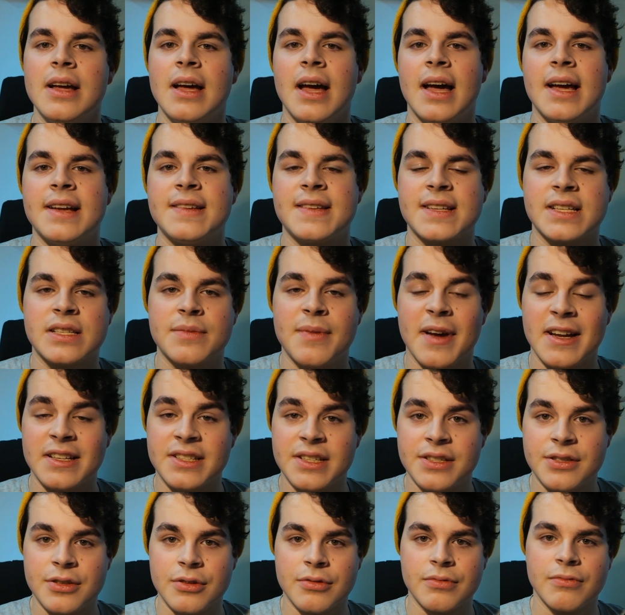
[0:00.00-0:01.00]
It is
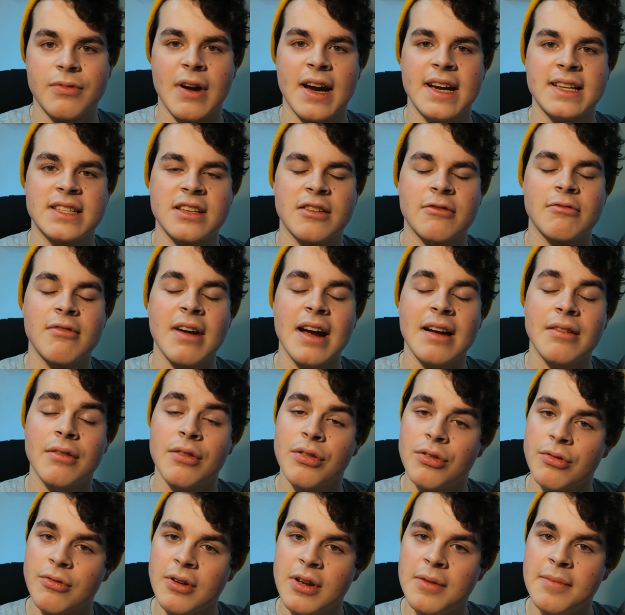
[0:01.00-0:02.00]
expected to raise around
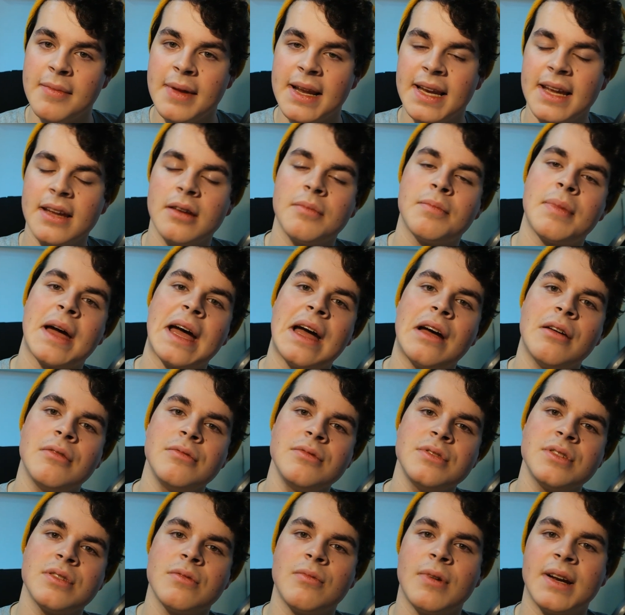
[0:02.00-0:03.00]
£3 million
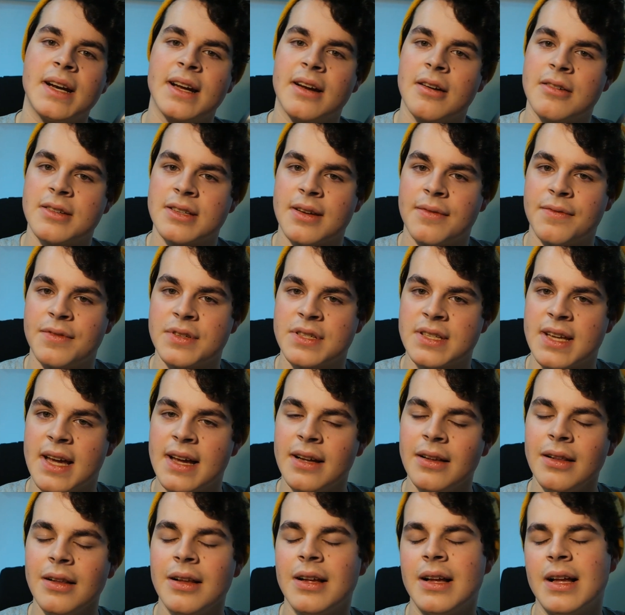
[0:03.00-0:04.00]
when it goes up for
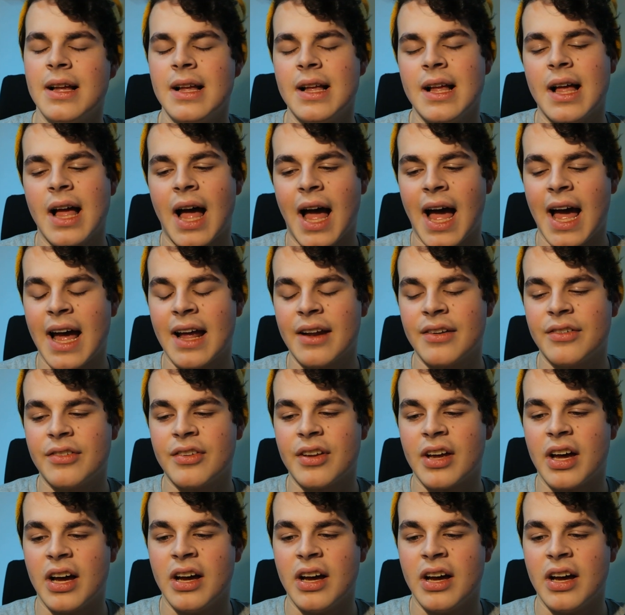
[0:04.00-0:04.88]
sale, and